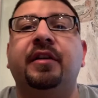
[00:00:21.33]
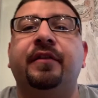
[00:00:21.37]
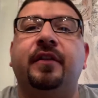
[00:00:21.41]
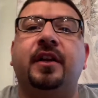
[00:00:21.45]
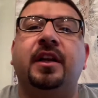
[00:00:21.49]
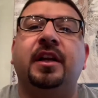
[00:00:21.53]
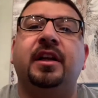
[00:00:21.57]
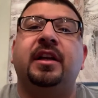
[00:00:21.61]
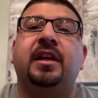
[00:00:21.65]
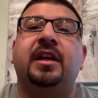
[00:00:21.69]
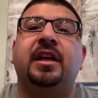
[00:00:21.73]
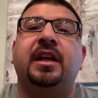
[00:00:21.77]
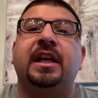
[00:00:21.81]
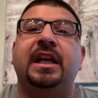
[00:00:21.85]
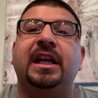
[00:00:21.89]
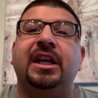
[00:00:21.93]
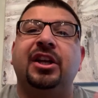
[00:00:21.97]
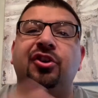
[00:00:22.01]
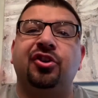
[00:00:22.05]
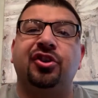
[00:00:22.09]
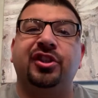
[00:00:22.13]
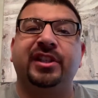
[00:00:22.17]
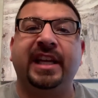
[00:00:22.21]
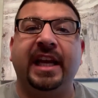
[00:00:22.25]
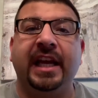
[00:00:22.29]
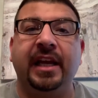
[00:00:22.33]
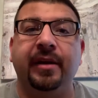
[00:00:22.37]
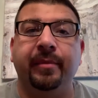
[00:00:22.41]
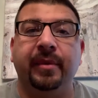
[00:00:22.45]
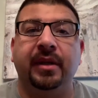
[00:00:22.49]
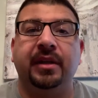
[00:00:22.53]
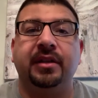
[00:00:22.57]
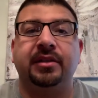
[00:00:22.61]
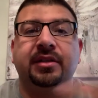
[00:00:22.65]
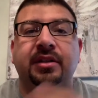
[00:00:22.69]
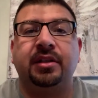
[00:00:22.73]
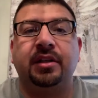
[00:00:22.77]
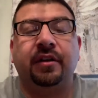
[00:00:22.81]
of like
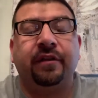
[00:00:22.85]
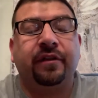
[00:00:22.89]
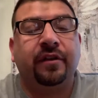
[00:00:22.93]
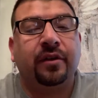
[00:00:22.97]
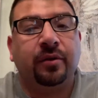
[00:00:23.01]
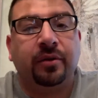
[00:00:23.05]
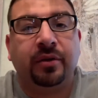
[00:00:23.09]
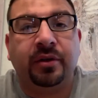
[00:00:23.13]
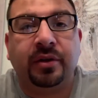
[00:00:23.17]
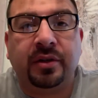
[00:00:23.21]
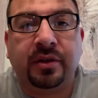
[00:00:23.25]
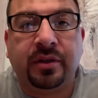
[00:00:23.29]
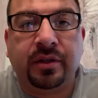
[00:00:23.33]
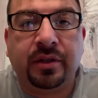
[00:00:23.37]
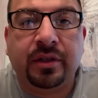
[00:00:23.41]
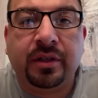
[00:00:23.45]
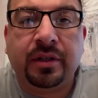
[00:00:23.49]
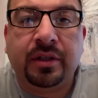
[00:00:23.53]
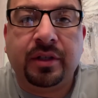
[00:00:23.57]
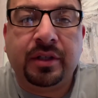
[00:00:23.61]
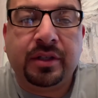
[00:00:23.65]
entertainment stuff going on.